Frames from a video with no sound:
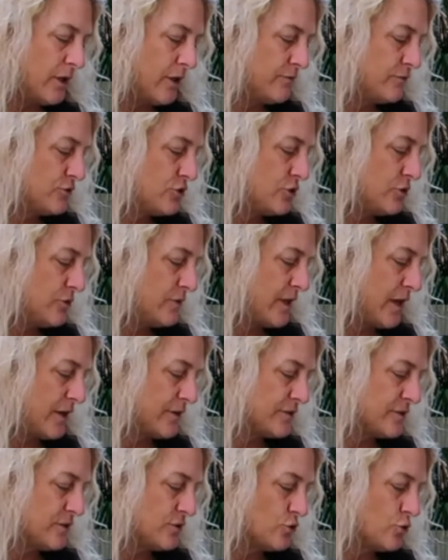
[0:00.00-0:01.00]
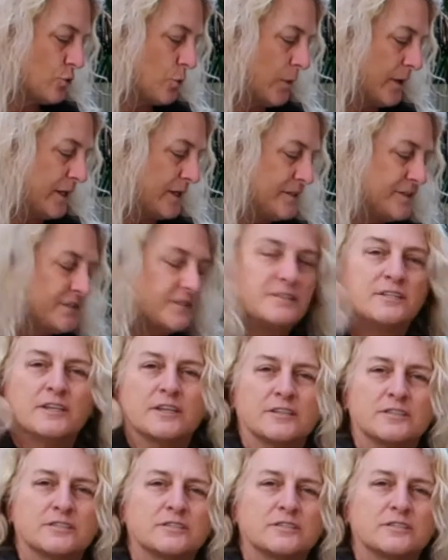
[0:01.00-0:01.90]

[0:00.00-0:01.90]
of 2026.